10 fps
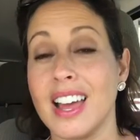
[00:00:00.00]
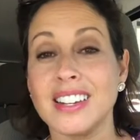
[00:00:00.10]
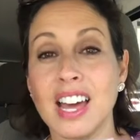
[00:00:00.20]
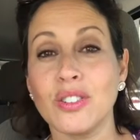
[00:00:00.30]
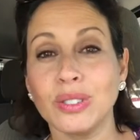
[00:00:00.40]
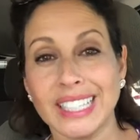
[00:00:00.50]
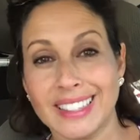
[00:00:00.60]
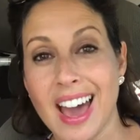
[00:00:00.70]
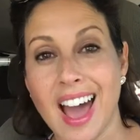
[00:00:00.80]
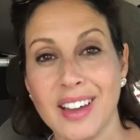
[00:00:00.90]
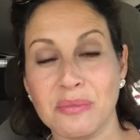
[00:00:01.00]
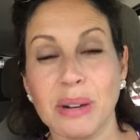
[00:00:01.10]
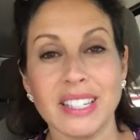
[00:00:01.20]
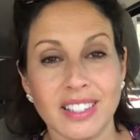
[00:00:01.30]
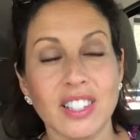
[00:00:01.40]
And not only that,
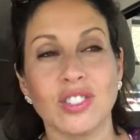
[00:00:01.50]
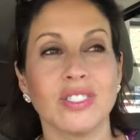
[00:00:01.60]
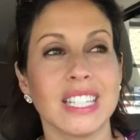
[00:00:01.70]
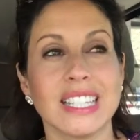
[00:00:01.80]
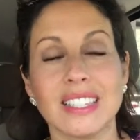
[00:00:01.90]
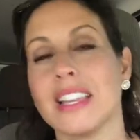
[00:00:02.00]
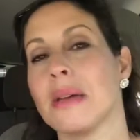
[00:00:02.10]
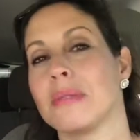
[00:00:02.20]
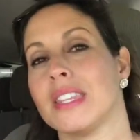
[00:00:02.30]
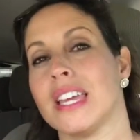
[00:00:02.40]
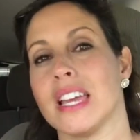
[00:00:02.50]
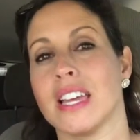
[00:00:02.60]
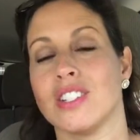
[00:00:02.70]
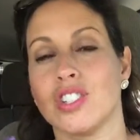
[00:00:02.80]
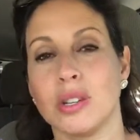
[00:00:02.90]
my sister did the same thing,
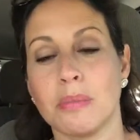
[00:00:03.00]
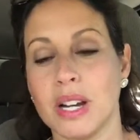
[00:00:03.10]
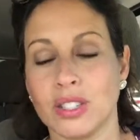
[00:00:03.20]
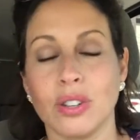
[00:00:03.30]
and she bought.